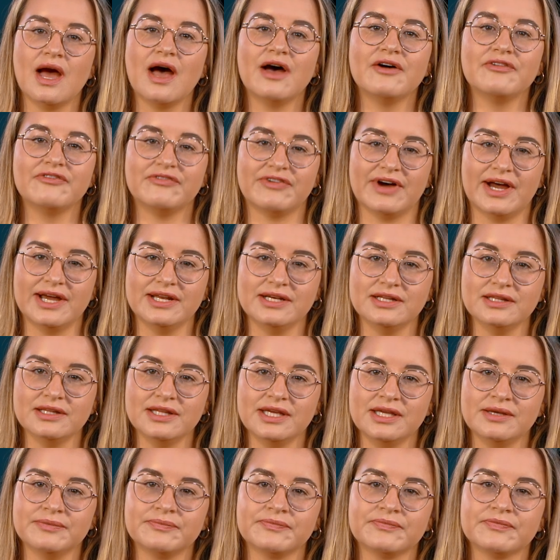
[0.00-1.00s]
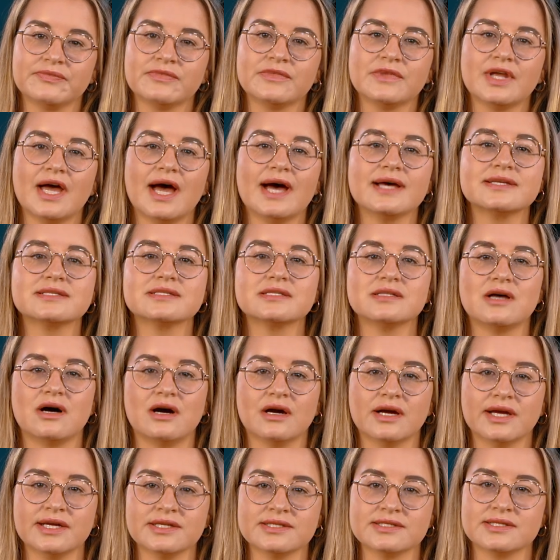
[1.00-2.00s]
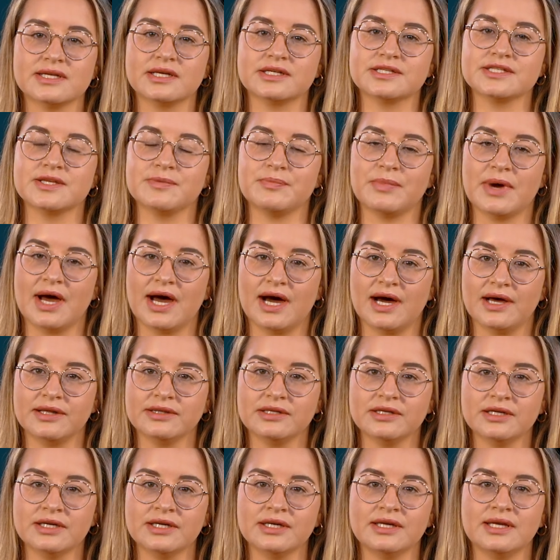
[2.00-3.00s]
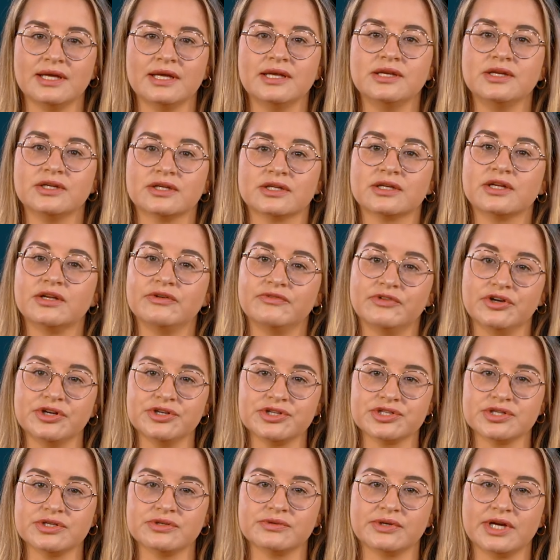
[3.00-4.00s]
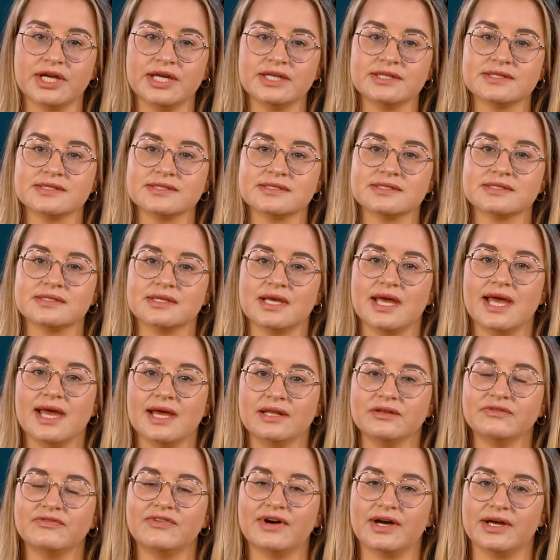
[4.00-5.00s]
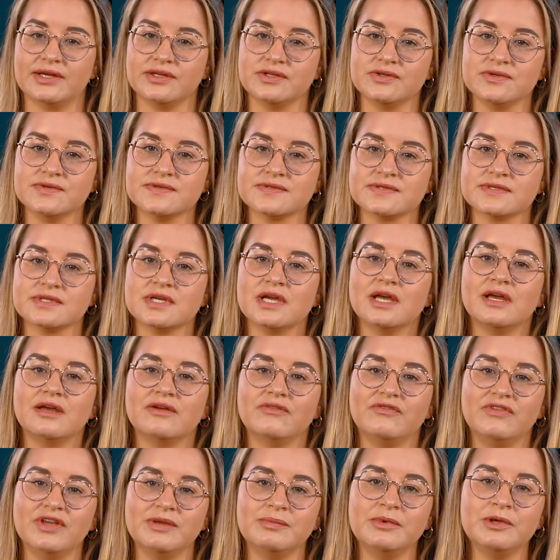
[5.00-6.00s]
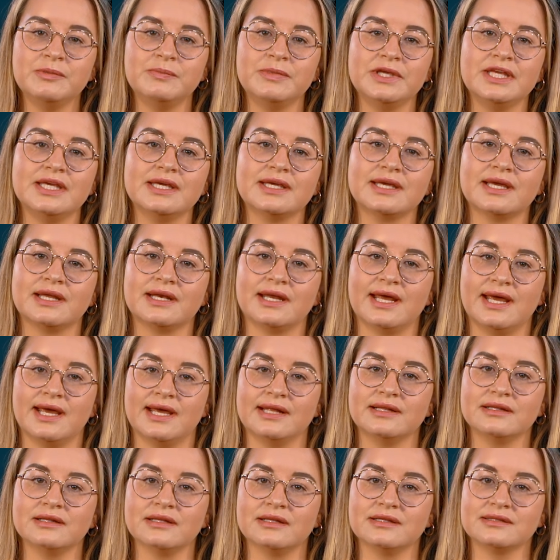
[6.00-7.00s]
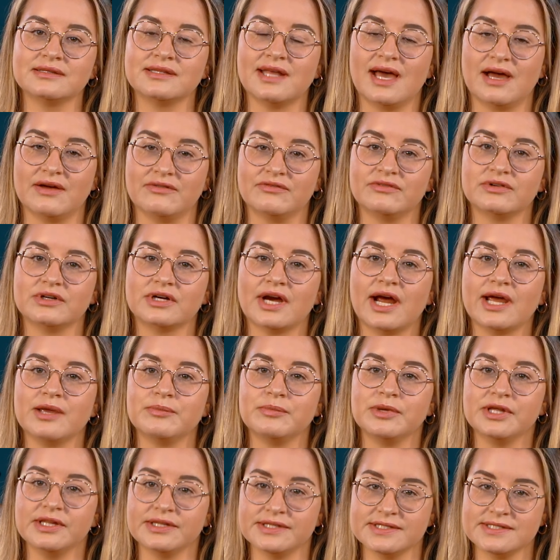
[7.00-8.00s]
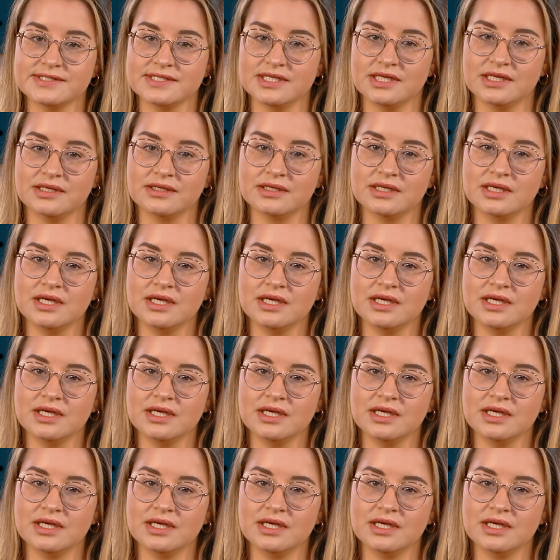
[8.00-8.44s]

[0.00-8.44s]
Finally, as long as there's a pattern in your conversion rates and values, VBB can handle that variability.